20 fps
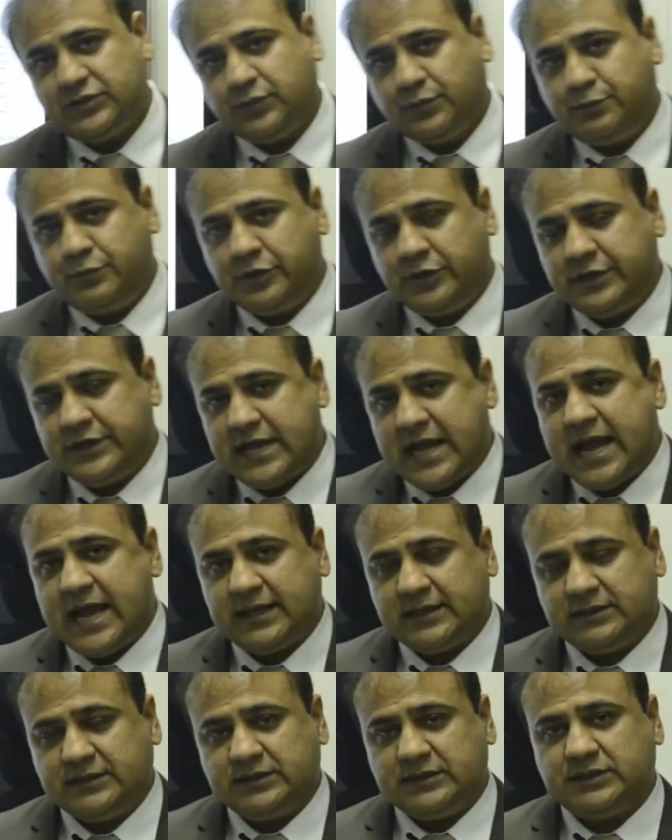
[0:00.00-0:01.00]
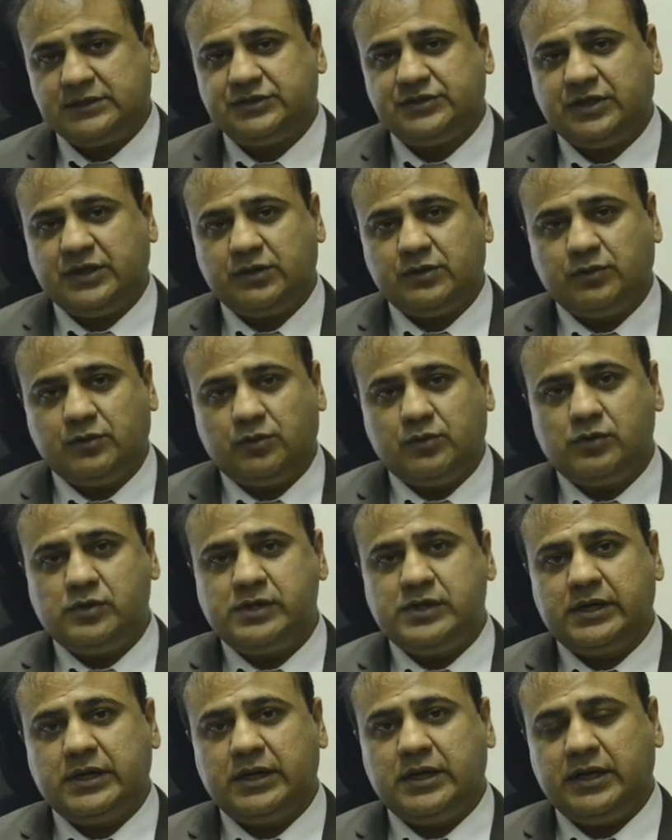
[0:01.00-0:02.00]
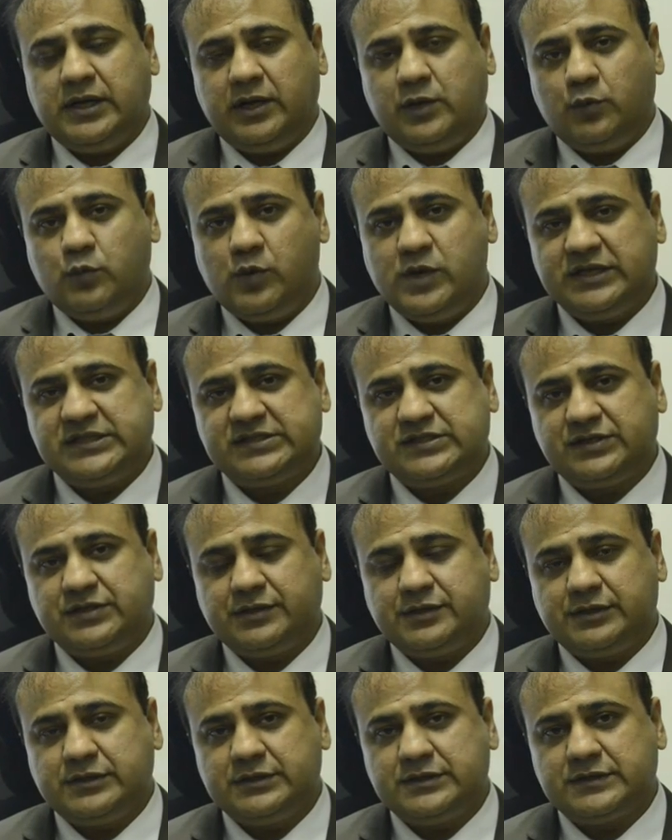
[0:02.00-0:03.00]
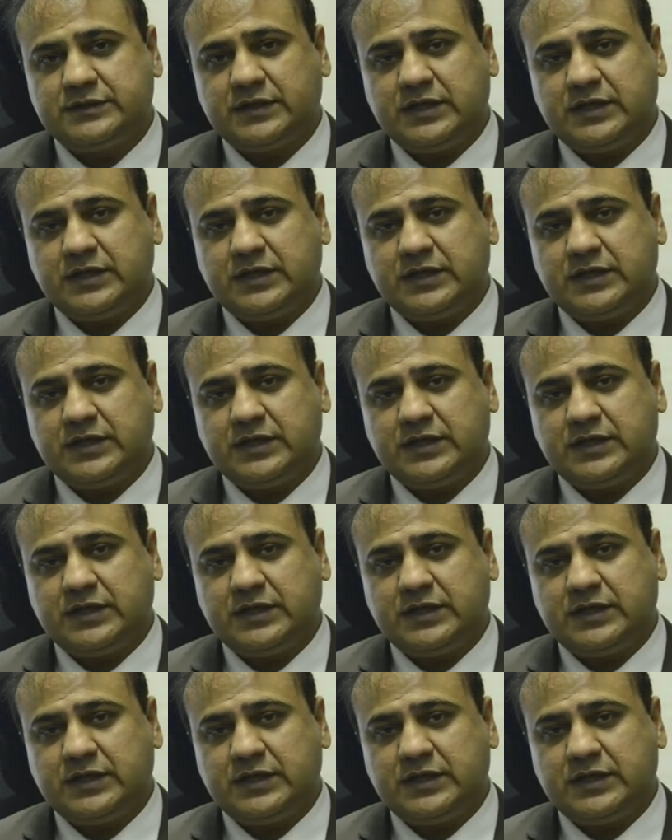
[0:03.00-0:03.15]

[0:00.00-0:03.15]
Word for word: to protect the shareholder, investors,